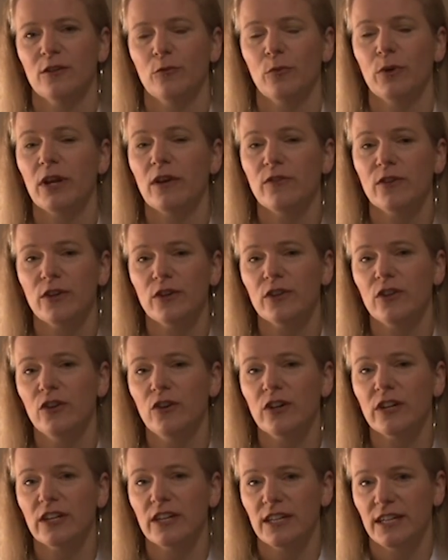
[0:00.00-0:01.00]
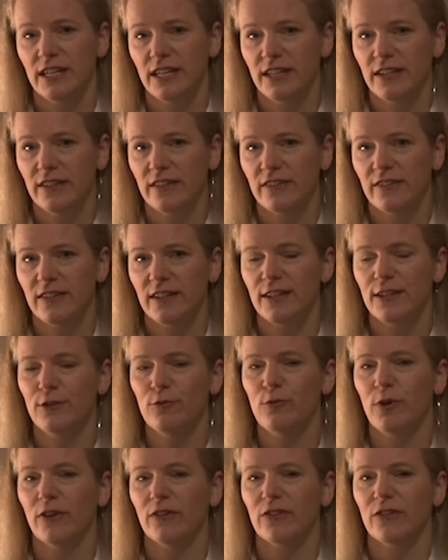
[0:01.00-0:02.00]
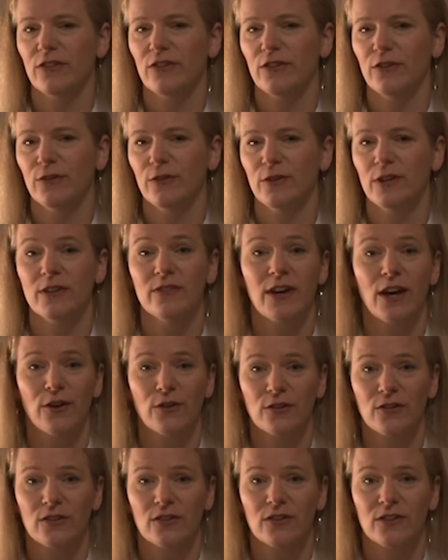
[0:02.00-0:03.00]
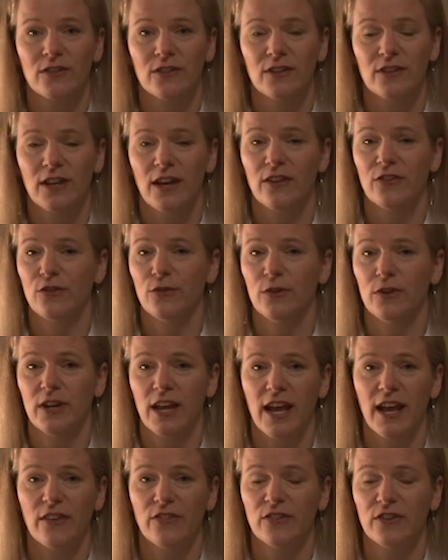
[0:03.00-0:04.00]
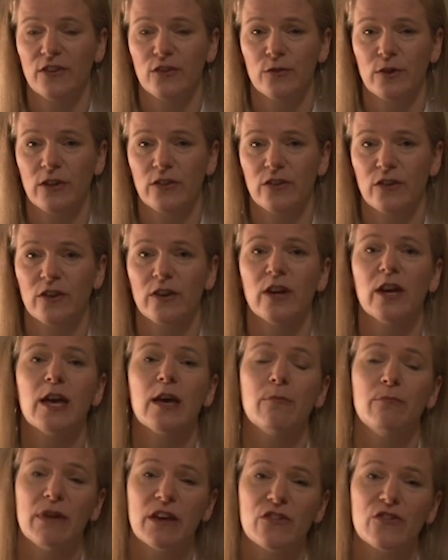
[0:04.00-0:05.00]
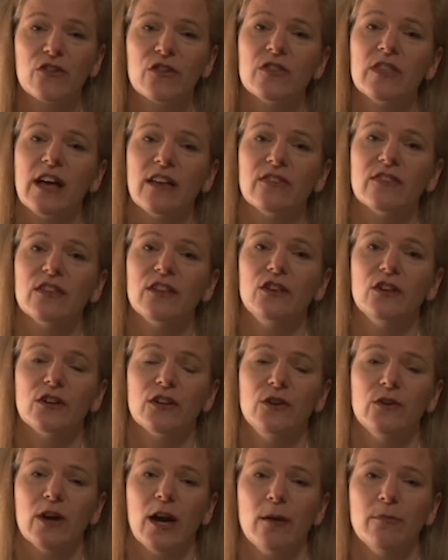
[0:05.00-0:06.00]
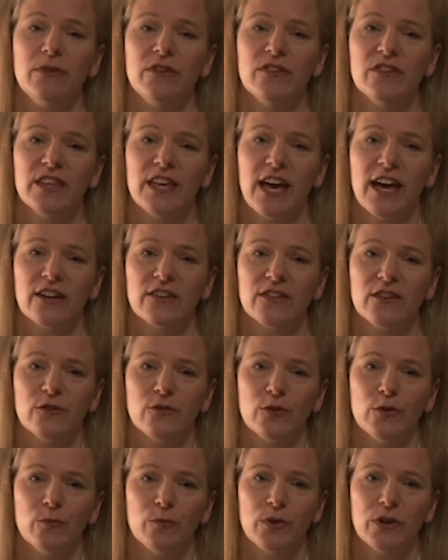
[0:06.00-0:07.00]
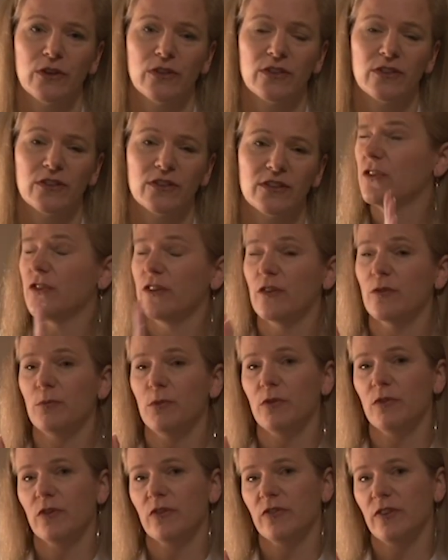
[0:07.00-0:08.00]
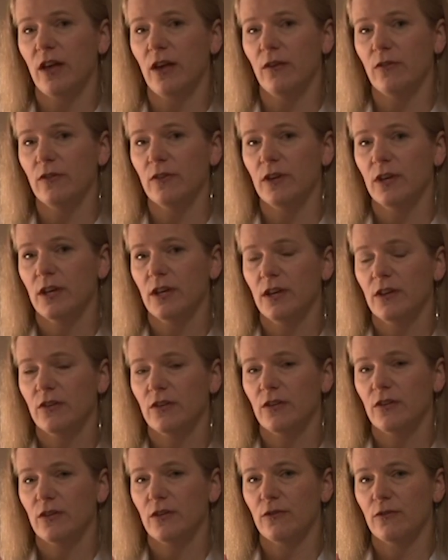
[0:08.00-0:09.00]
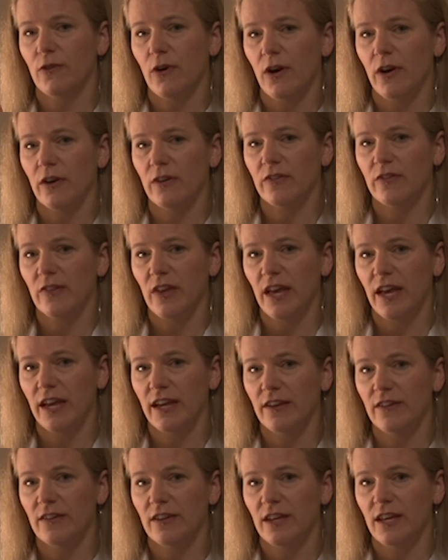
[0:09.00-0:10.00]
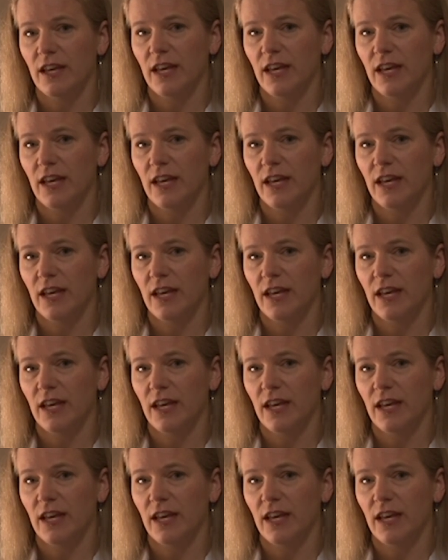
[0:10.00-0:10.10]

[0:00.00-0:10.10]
whatever your look is that you want to give out uh, to a casting director, make sure that's the look you come into the acting room with. She's moved herself to the far side